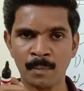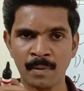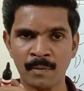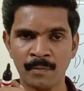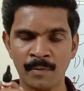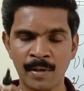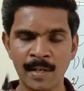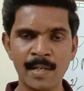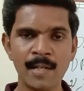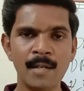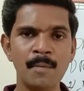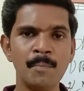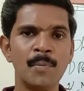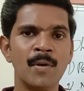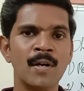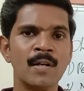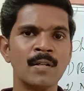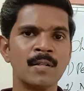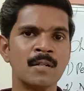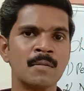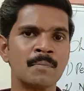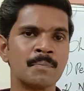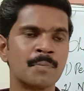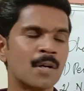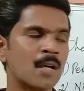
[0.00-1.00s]
very
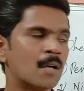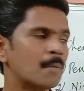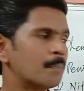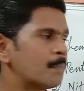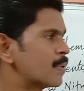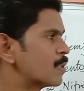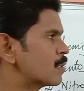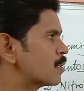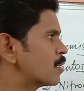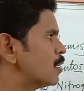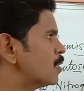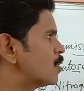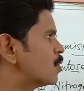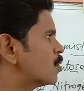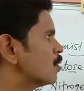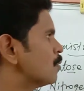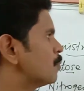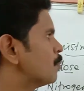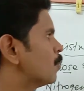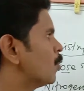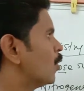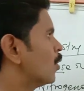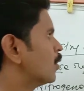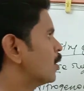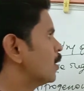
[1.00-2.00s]
important property to
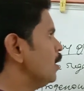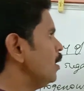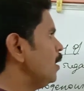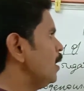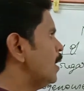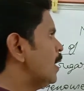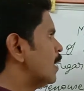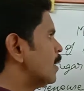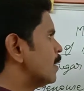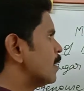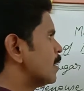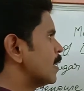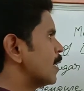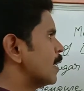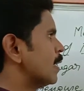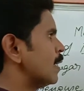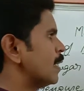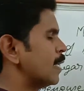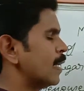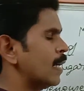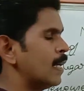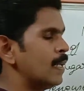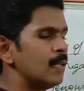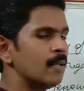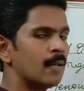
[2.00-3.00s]
both
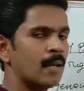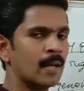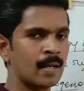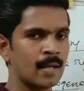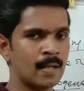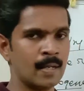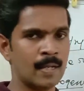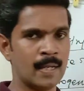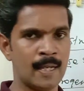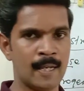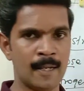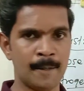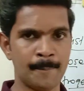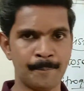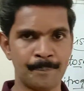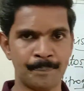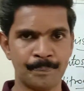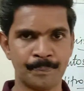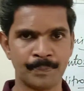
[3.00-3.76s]
DNA and RNA.